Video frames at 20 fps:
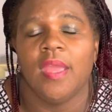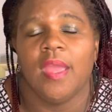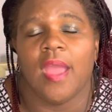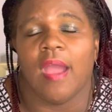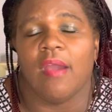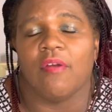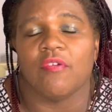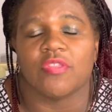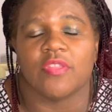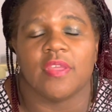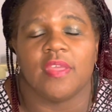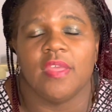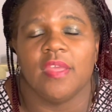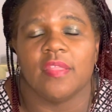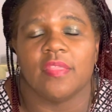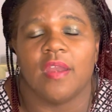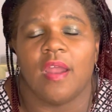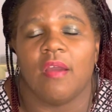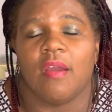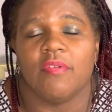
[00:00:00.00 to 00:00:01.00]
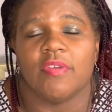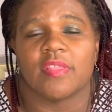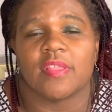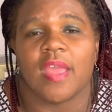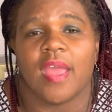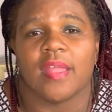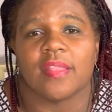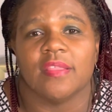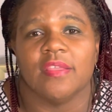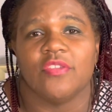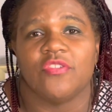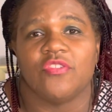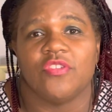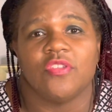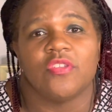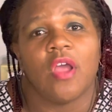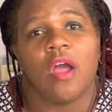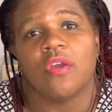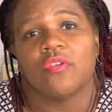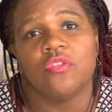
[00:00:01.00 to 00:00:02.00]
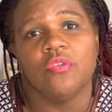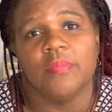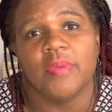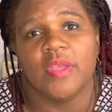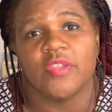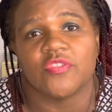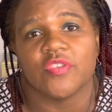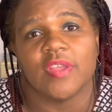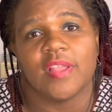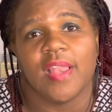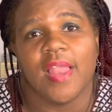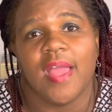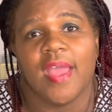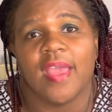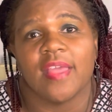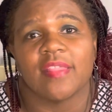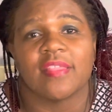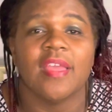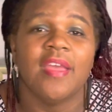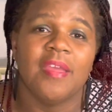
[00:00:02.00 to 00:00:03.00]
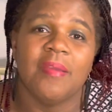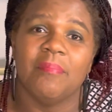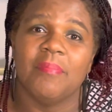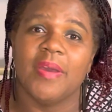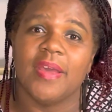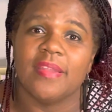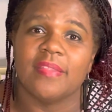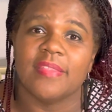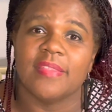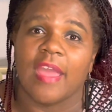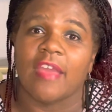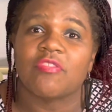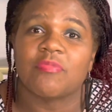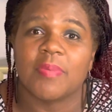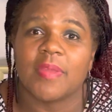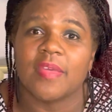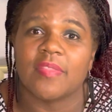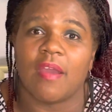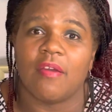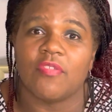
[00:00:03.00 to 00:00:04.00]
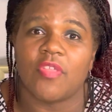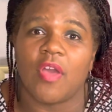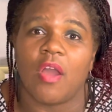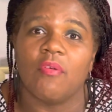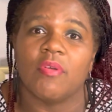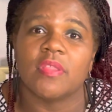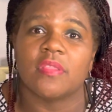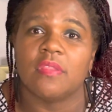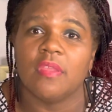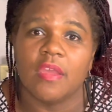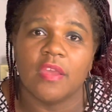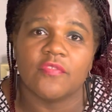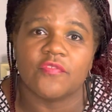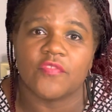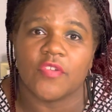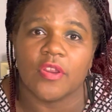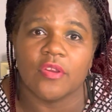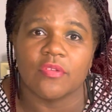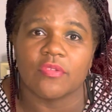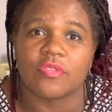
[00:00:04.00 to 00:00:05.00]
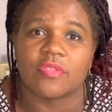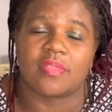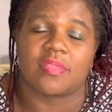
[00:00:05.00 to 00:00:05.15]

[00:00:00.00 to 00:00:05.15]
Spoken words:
I was the kid that always got she talks too much in class, but that's because I was always done first.